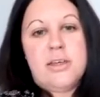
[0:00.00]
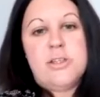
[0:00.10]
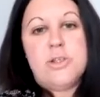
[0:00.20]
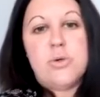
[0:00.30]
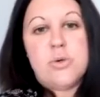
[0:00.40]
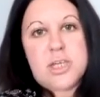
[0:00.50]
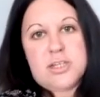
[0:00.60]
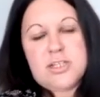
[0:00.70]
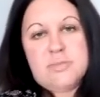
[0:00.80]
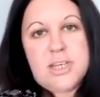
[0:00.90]
talking
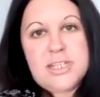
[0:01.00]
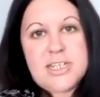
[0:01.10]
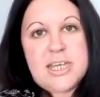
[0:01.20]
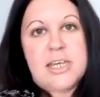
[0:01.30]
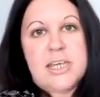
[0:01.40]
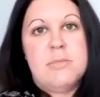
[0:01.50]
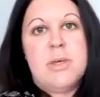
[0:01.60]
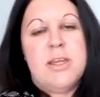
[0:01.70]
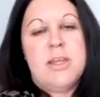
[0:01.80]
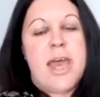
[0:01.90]
to my team
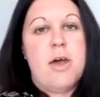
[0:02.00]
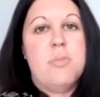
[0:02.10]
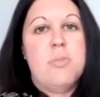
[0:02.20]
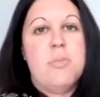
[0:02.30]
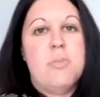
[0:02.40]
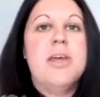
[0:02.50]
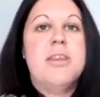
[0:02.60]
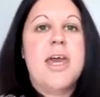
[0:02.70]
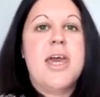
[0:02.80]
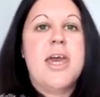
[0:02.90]
and
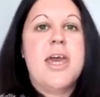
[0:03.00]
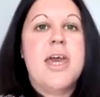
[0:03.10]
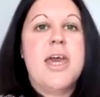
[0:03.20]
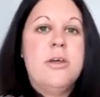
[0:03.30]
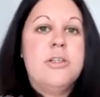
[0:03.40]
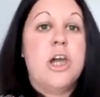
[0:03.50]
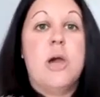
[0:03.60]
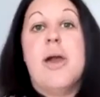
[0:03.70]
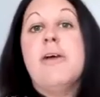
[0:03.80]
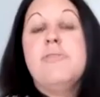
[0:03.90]
helping them to
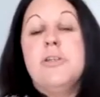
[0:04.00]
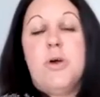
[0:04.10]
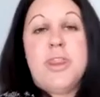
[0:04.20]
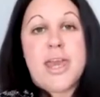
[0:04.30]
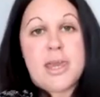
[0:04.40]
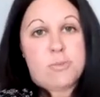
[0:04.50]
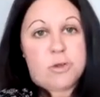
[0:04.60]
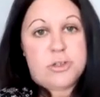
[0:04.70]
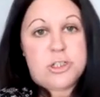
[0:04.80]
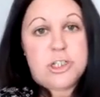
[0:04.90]
go after what they
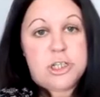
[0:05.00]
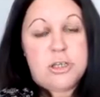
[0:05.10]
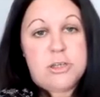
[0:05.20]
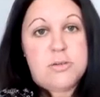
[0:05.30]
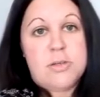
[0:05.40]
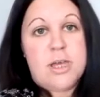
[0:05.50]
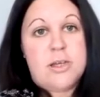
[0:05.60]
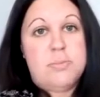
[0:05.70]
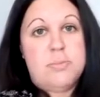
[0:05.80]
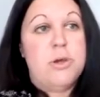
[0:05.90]
want to do
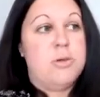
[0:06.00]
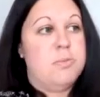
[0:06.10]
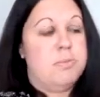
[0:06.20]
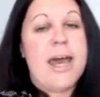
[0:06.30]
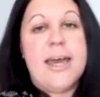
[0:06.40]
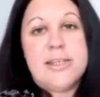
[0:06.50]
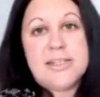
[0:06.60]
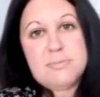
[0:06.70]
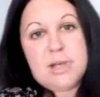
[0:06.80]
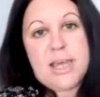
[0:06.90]
and put plans
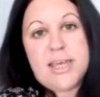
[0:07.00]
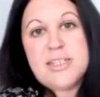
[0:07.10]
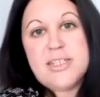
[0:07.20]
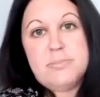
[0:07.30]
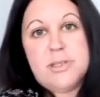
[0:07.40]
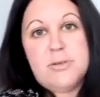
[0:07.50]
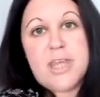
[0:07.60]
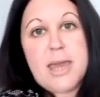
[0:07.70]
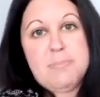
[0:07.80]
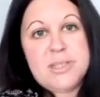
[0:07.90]
in place to build
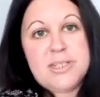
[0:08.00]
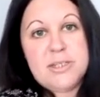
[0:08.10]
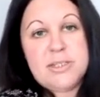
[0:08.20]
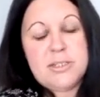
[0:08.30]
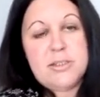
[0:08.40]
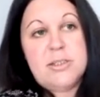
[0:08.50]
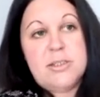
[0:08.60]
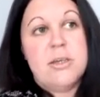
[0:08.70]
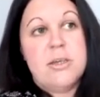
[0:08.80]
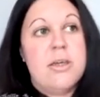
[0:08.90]
their
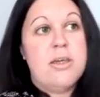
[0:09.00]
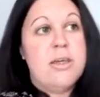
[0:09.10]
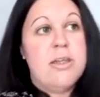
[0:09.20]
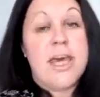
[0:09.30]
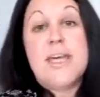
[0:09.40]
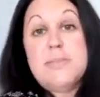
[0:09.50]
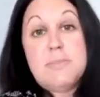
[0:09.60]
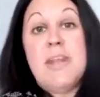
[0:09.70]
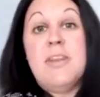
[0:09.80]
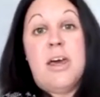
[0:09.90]
businesses, that's
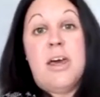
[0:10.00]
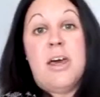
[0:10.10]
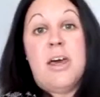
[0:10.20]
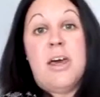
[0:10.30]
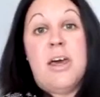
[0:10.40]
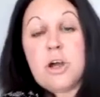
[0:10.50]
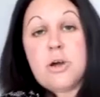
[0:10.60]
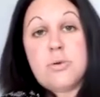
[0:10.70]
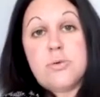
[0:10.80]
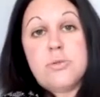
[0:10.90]
meant that I've stuck in
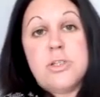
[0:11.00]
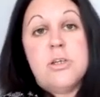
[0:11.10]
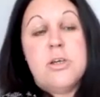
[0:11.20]
gold.